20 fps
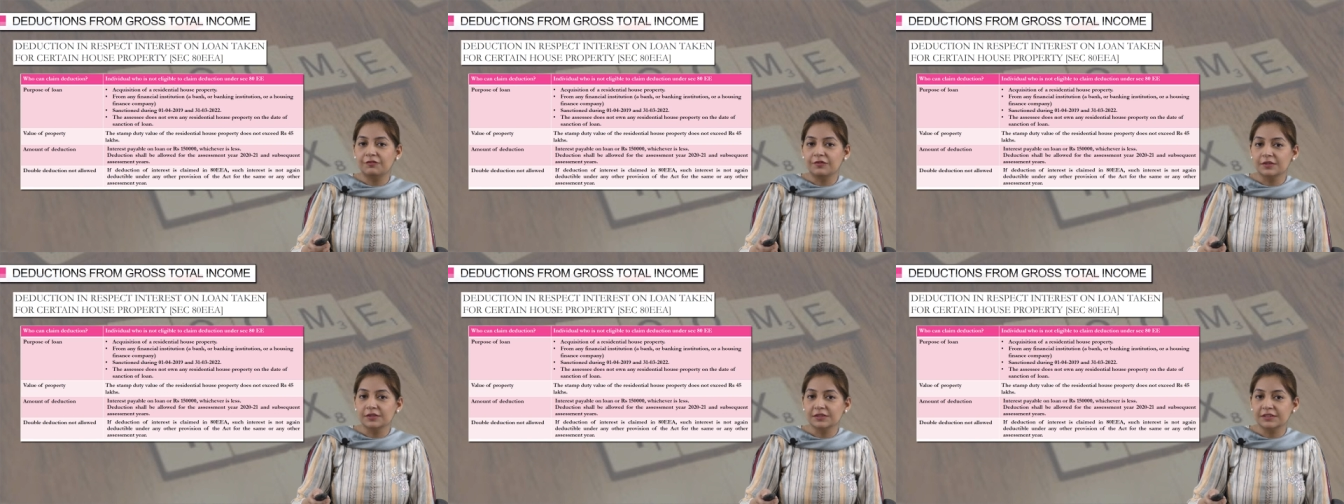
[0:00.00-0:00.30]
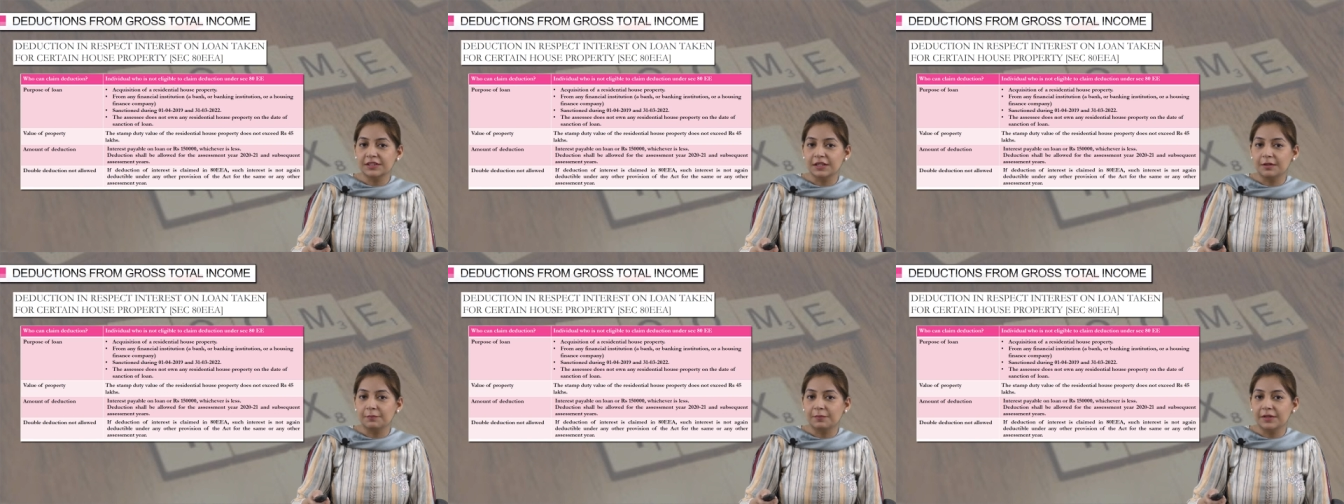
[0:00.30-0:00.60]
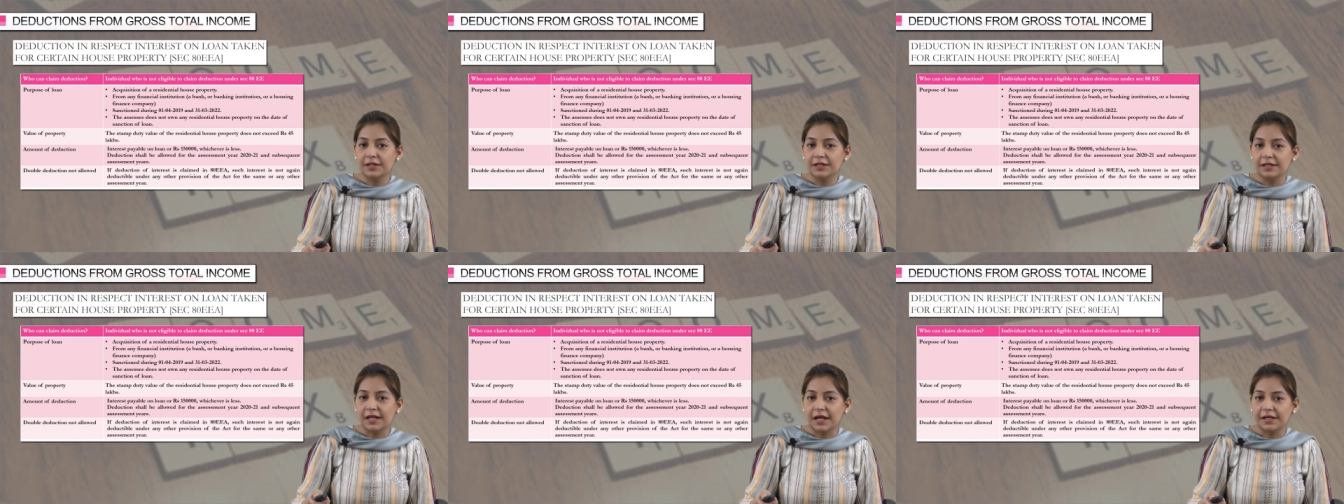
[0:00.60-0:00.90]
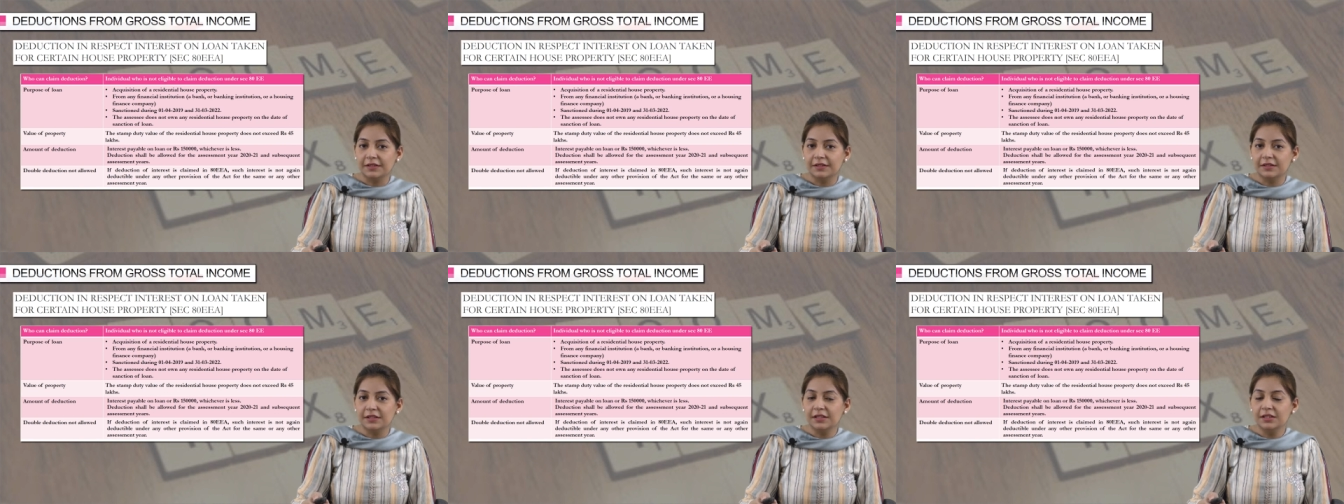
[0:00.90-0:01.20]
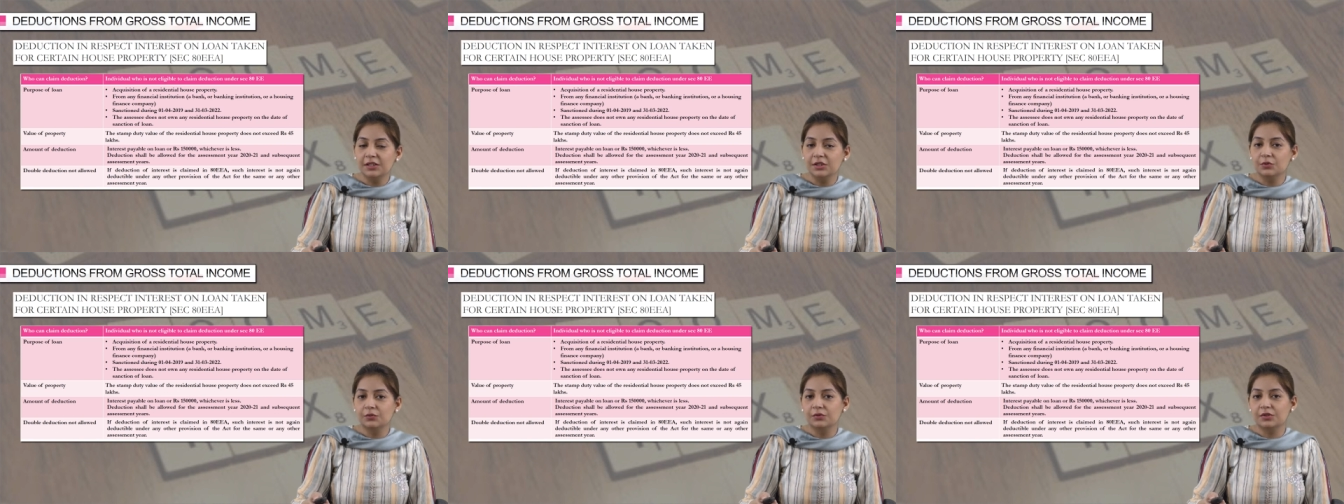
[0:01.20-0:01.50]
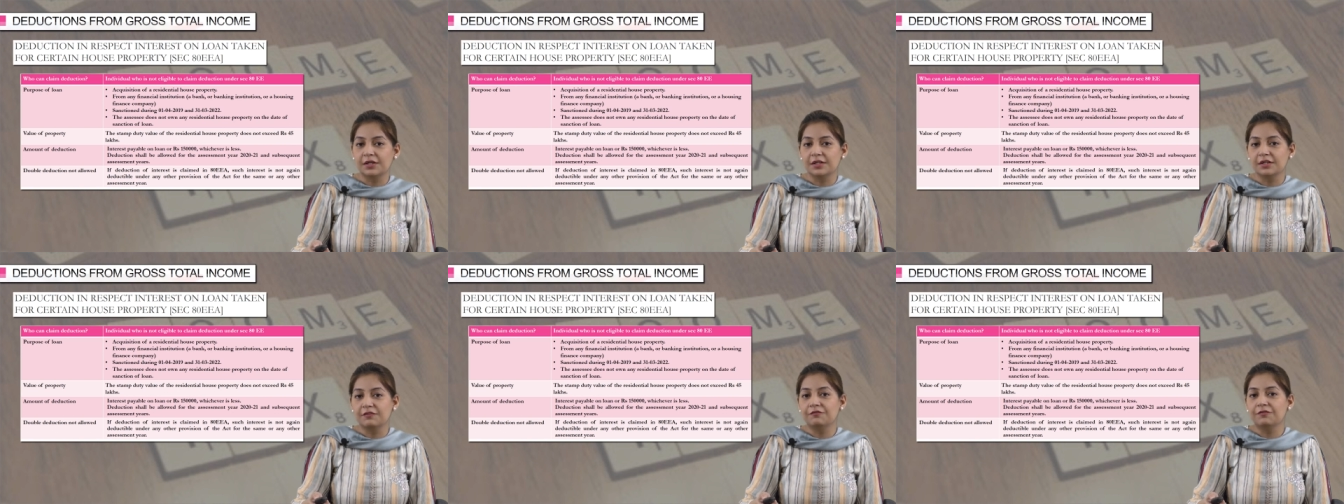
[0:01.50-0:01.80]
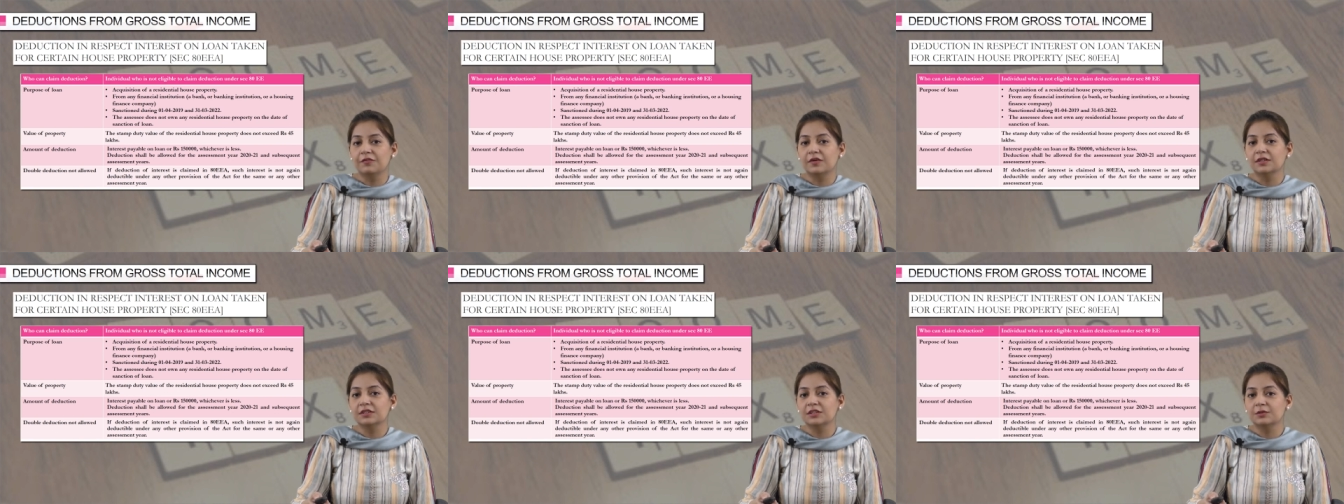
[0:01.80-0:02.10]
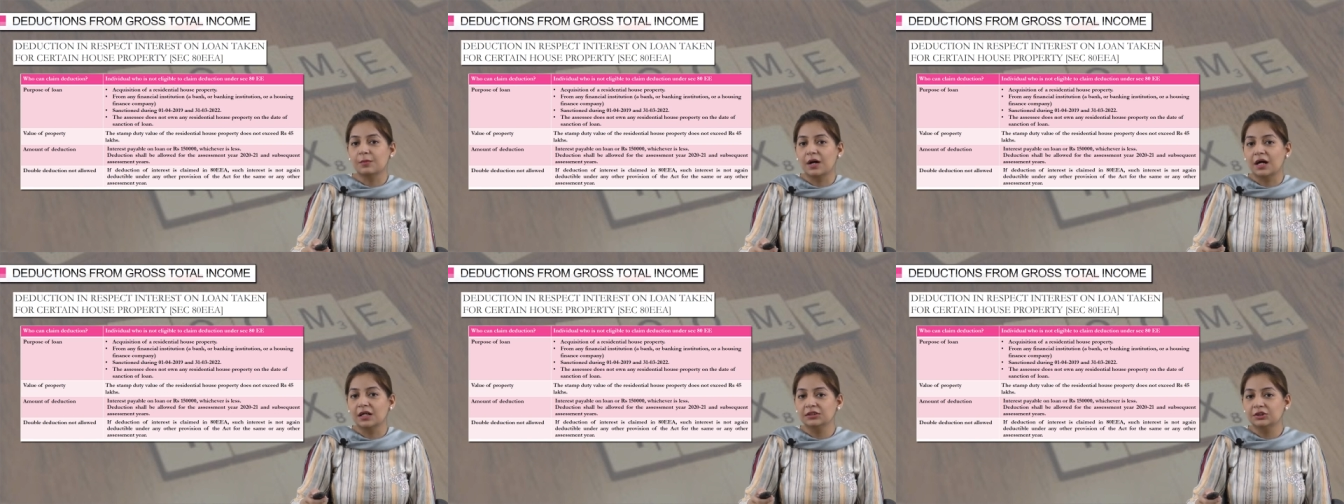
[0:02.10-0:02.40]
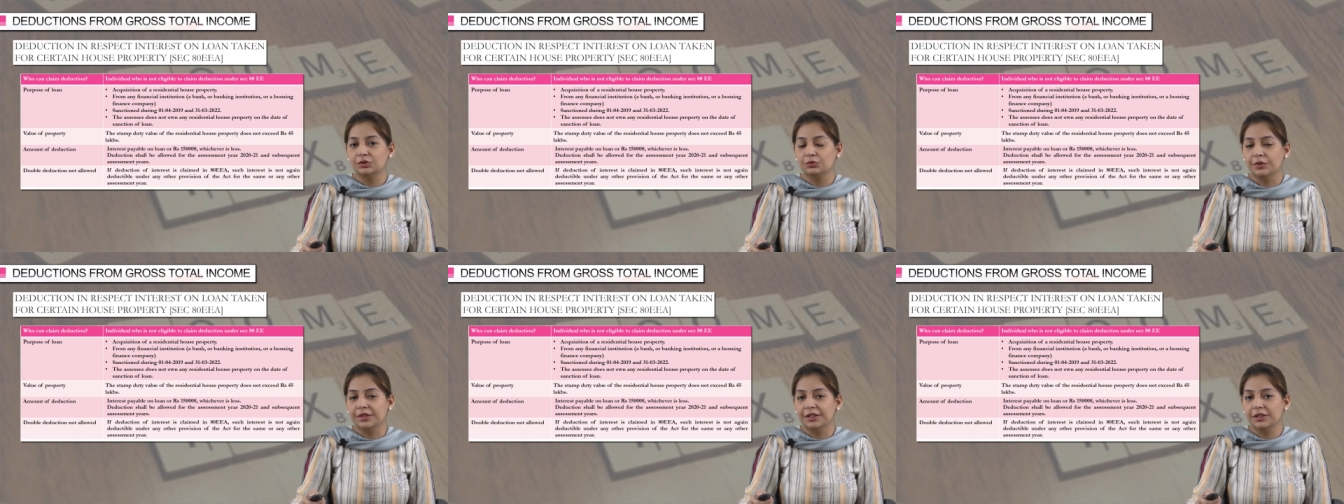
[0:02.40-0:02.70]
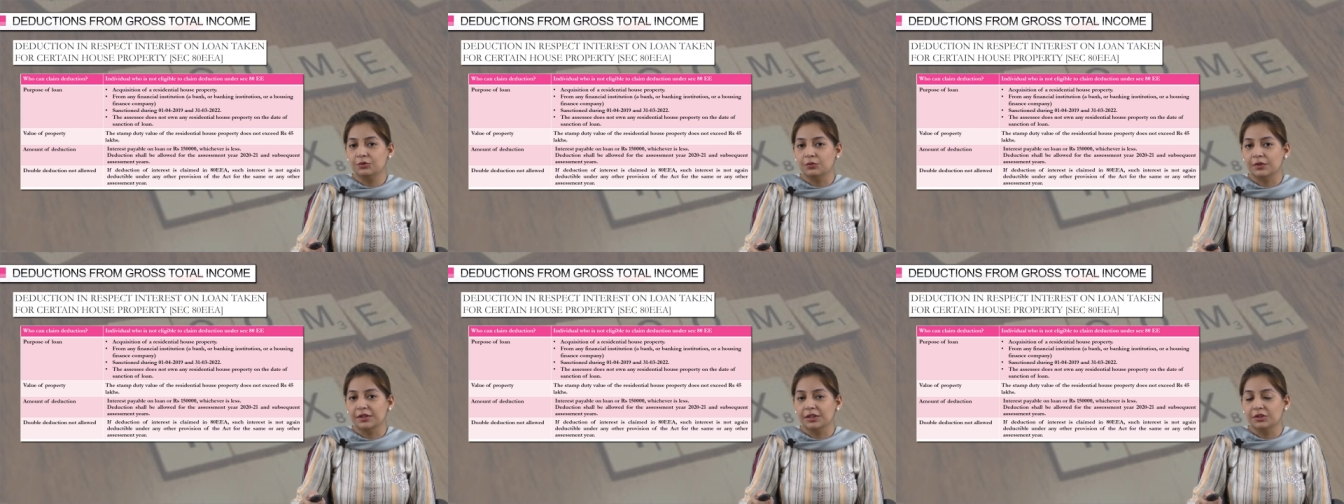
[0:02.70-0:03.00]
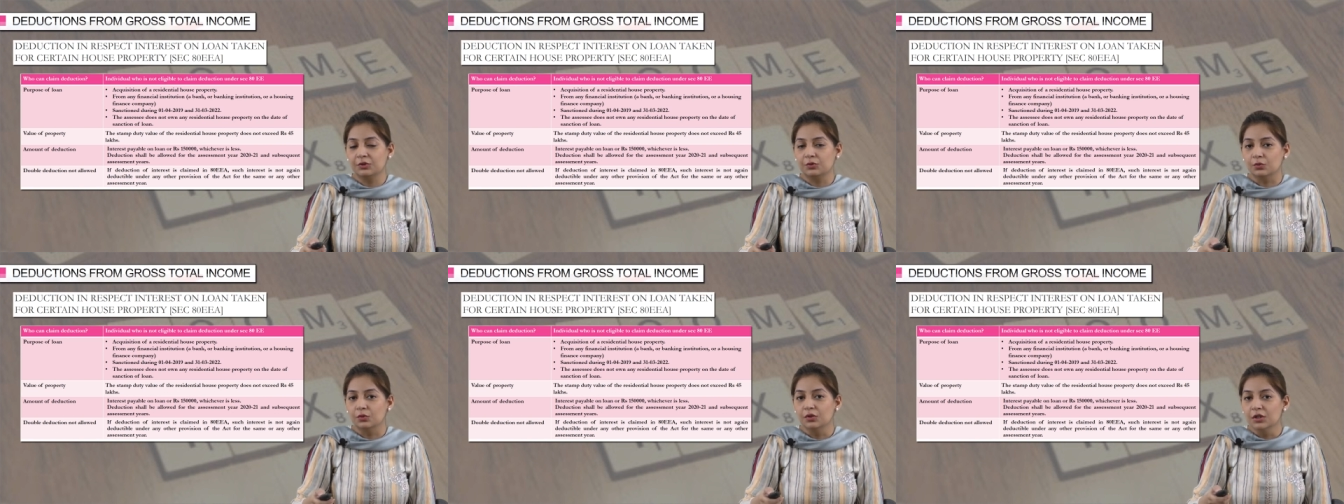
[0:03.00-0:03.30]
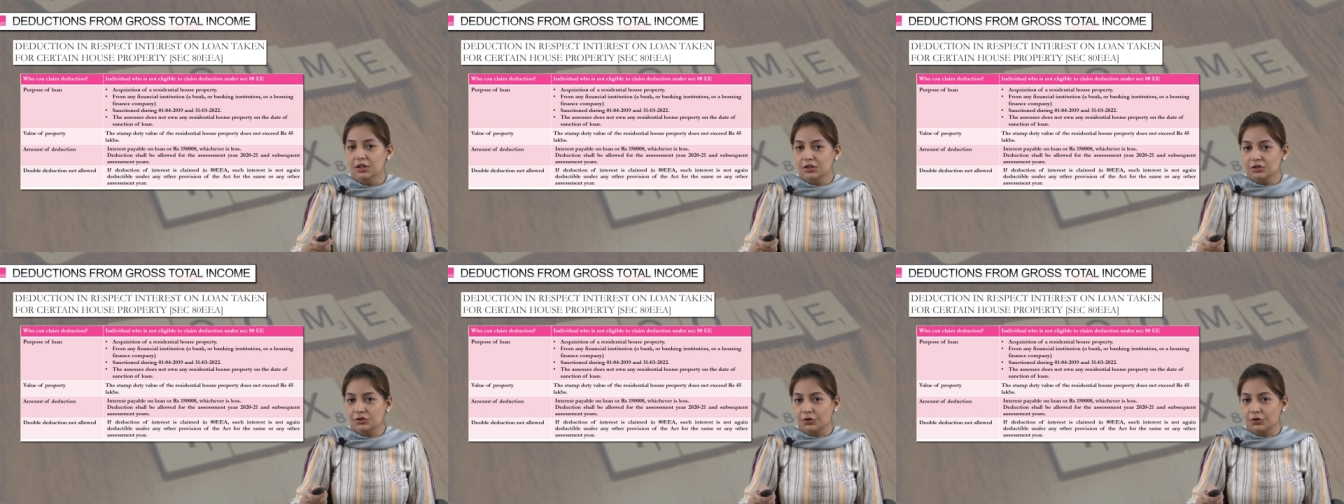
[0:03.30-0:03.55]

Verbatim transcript: 1st April 19 to 31st March 2022.